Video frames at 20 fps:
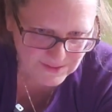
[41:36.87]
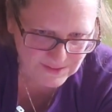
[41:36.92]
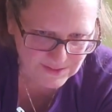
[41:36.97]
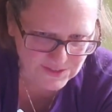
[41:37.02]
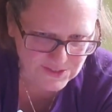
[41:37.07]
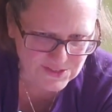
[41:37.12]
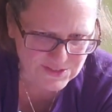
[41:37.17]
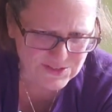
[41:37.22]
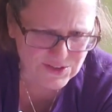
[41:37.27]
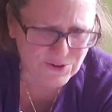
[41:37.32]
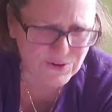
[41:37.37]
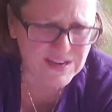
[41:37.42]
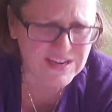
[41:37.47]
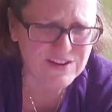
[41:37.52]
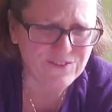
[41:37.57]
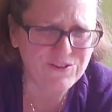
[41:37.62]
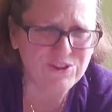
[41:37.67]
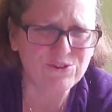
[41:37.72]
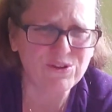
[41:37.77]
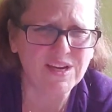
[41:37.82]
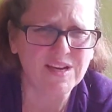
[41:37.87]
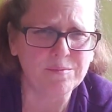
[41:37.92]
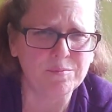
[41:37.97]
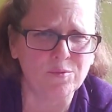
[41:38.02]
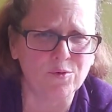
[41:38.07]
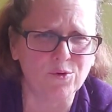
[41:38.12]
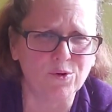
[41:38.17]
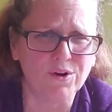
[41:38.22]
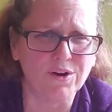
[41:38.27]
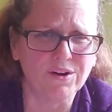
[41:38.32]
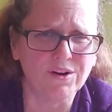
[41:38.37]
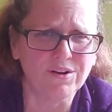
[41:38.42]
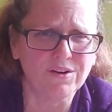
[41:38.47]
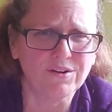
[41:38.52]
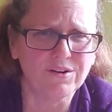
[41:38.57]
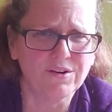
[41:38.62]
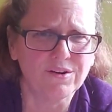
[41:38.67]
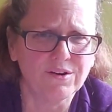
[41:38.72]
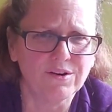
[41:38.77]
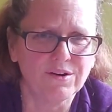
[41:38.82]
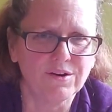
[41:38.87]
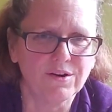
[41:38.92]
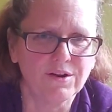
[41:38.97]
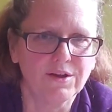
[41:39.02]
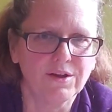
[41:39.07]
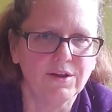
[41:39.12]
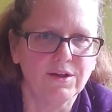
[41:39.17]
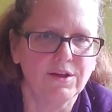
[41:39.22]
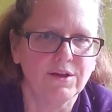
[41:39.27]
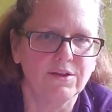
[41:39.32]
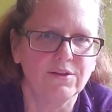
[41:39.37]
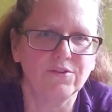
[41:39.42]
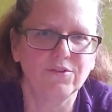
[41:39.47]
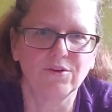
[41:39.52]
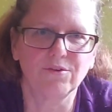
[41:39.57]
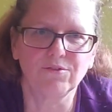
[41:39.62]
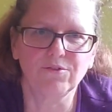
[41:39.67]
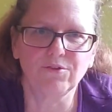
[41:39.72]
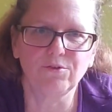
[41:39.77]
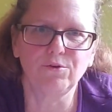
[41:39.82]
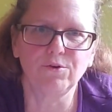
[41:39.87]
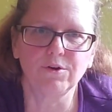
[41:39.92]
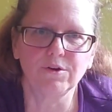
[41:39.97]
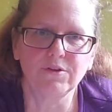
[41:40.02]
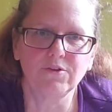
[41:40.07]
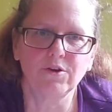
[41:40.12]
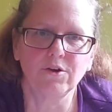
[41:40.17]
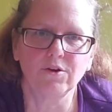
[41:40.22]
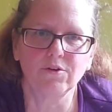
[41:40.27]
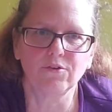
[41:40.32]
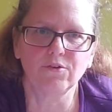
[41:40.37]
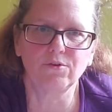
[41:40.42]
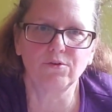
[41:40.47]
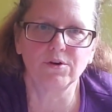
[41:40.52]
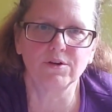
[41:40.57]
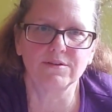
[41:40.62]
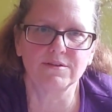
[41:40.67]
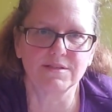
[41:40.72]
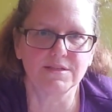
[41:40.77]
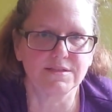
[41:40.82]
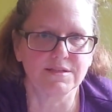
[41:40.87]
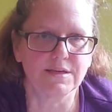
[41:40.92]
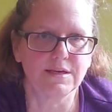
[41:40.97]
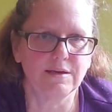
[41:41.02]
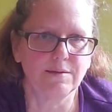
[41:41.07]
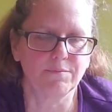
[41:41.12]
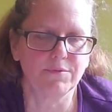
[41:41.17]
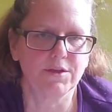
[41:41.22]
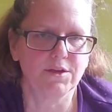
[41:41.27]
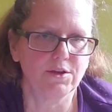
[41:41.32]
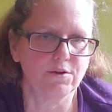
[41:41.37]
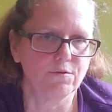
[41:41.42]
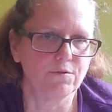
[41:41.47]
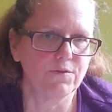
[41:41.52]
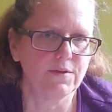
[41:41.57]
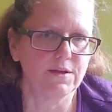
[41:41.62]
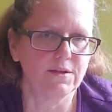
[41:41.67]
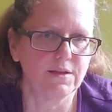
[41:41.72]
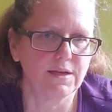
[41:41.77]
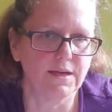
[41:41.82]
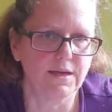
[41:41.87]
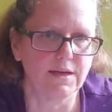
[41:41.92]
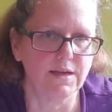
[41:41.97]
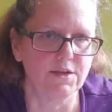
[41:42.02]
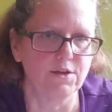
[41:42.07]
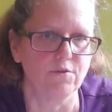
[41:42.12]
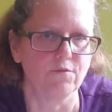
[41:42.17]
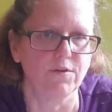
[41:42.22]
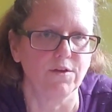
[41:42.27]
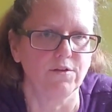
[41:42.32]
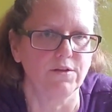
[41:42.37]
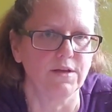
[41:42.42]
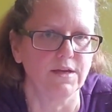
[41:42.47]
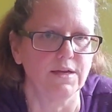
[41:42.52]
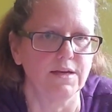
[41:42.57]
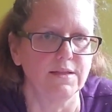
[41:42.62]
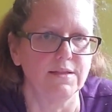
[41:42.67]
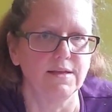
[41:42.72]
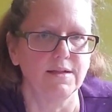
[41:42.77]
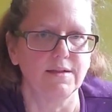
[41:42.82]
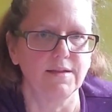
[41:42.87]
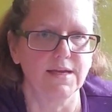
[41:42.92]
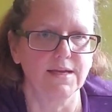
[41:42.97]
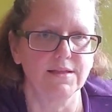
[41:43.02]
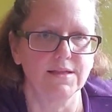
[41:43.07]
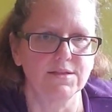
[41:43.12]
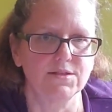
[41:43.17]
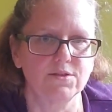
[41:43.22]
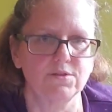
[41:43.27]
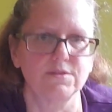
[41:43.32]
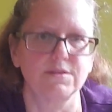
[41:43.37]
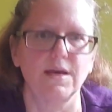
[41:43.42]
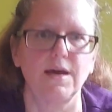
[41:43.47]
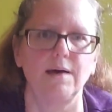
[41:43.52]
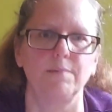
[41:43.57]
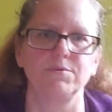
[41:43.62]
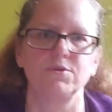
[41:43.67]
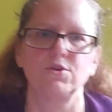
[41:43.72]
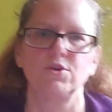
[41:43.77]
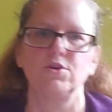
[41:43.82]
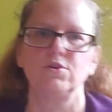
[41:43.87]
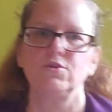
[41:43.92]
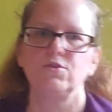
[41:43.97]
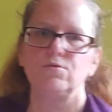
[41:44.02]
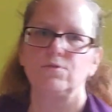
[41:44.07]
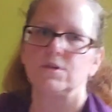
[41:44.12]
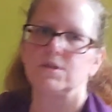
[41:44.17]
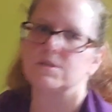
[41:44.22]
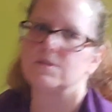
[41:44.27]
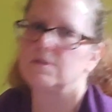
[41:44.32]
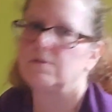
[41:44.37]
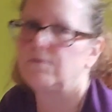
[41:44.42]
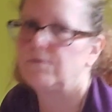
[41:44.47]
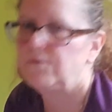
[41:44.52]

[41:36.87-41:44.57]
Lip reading: I just know. And if you need more, don't turn towards this hip that you're feeling it in. You're feeling it in the leg that's on top. Turn towards the